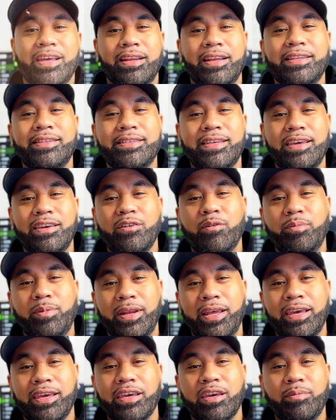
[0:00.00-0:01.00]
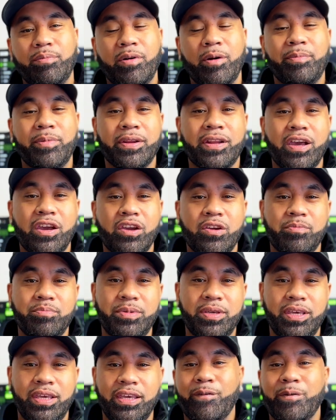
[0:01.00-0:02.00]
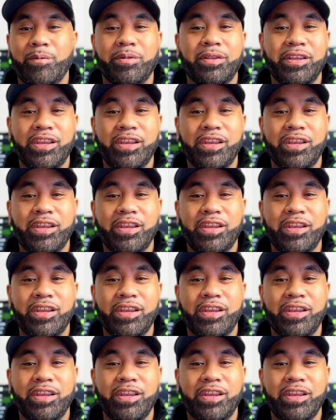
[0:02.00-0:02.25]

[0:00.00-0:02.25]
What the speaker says: let's say you're playing hip hop and R&B from the